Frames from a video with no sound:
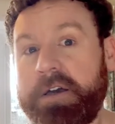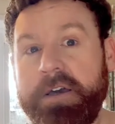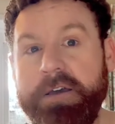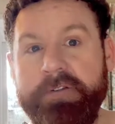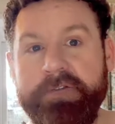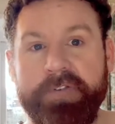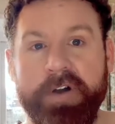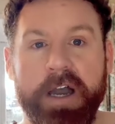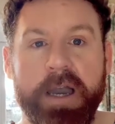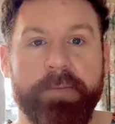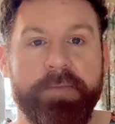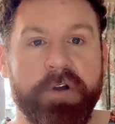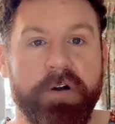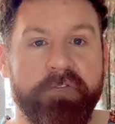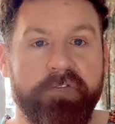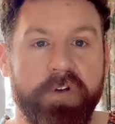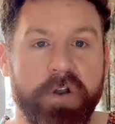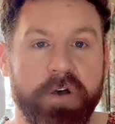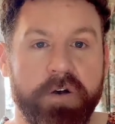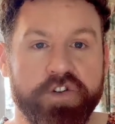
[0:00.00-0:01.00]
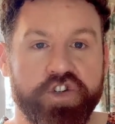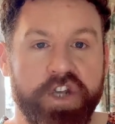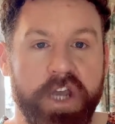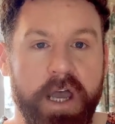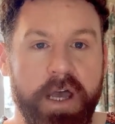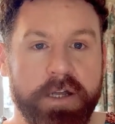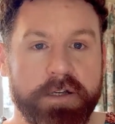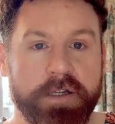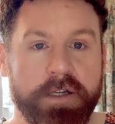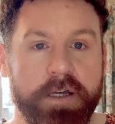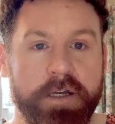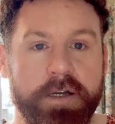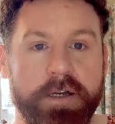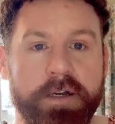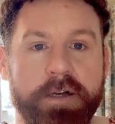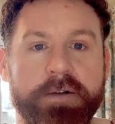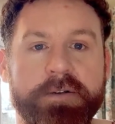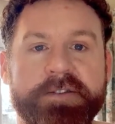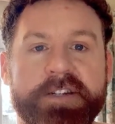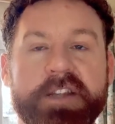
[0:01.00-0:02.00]
invited me on for a little chat,
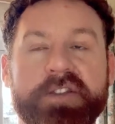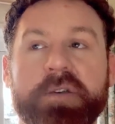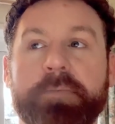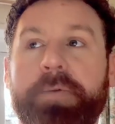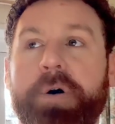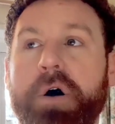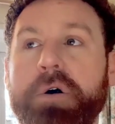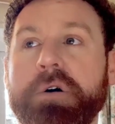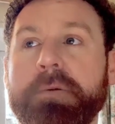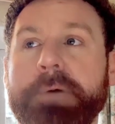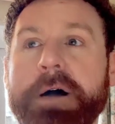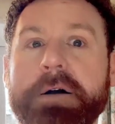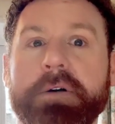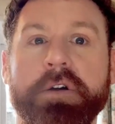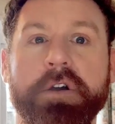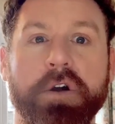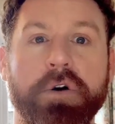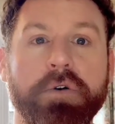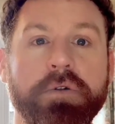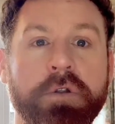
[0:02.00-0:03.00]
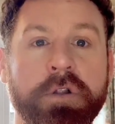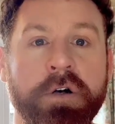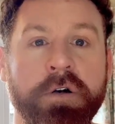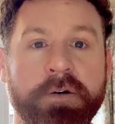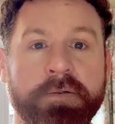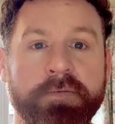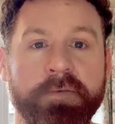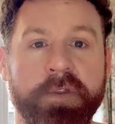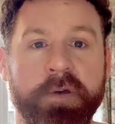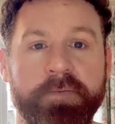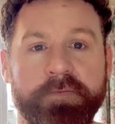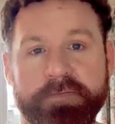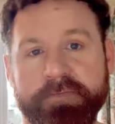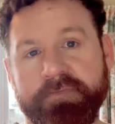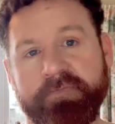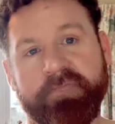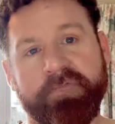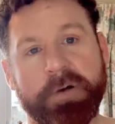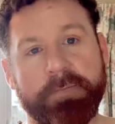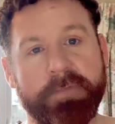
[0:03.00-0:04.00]
did the poem about Gull
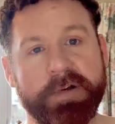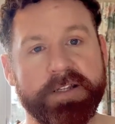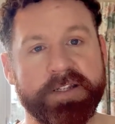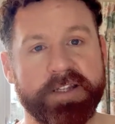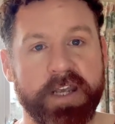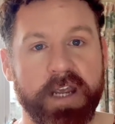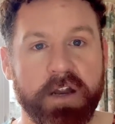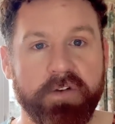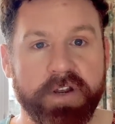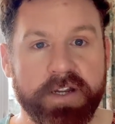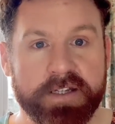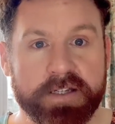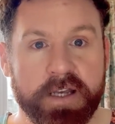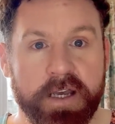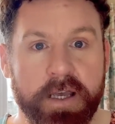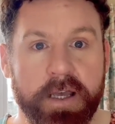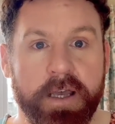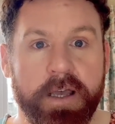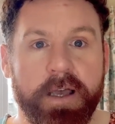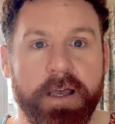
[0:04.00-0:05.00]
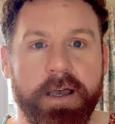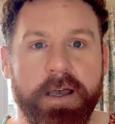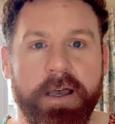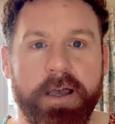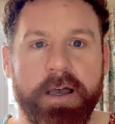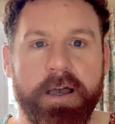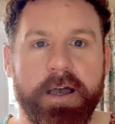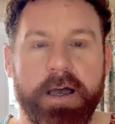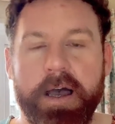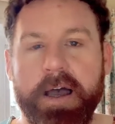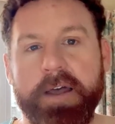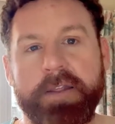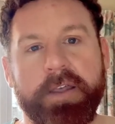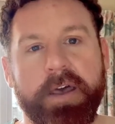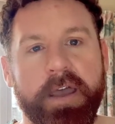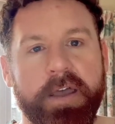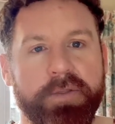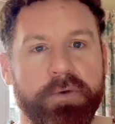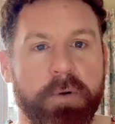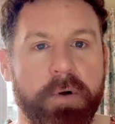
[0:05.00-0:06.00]
from my series, and
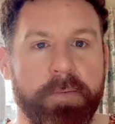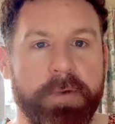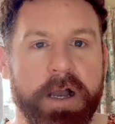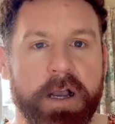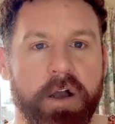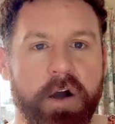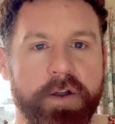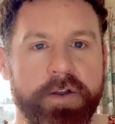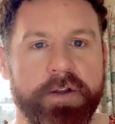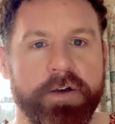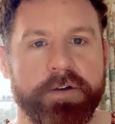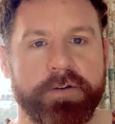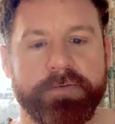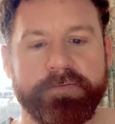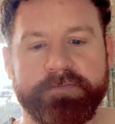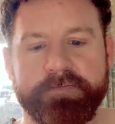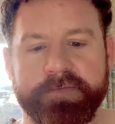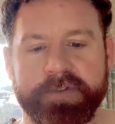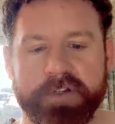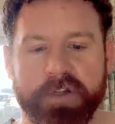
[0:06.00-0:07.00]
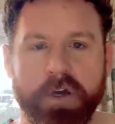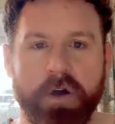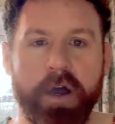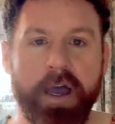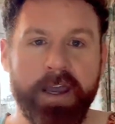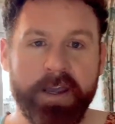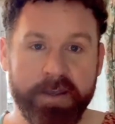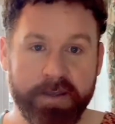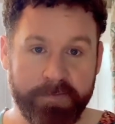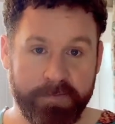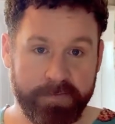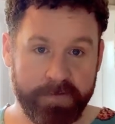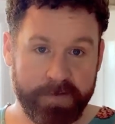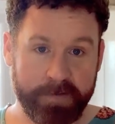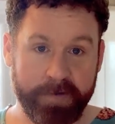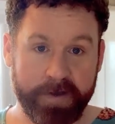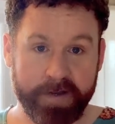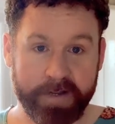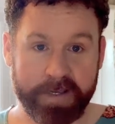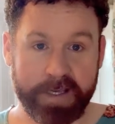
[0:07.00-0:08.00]
they brought me back on. So hey, you
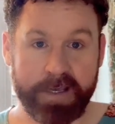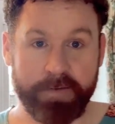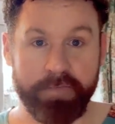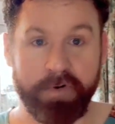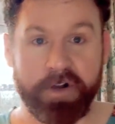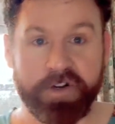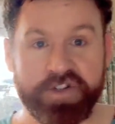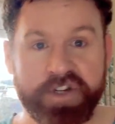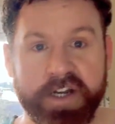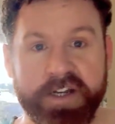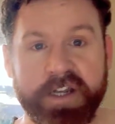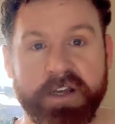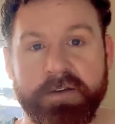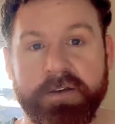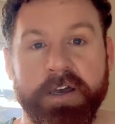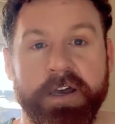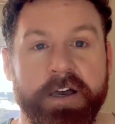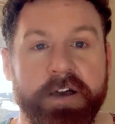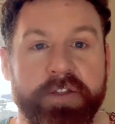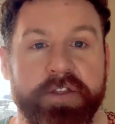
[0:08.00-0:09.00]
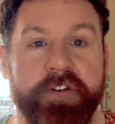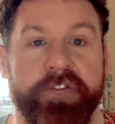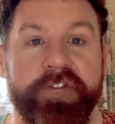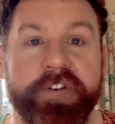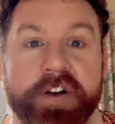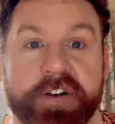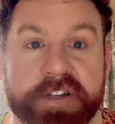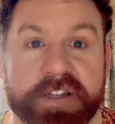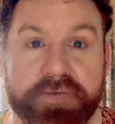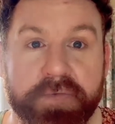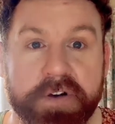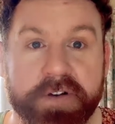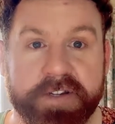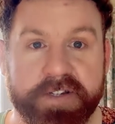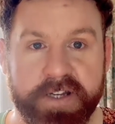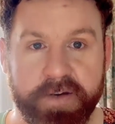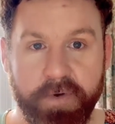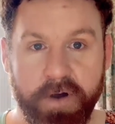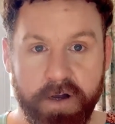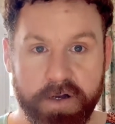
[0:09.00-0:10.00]
better keep watching, you the first ones
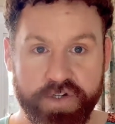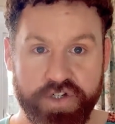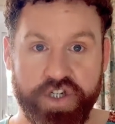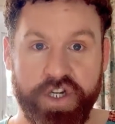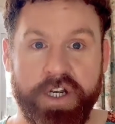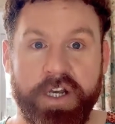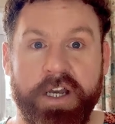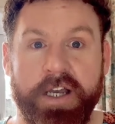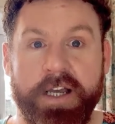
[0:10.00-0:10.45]
to watch.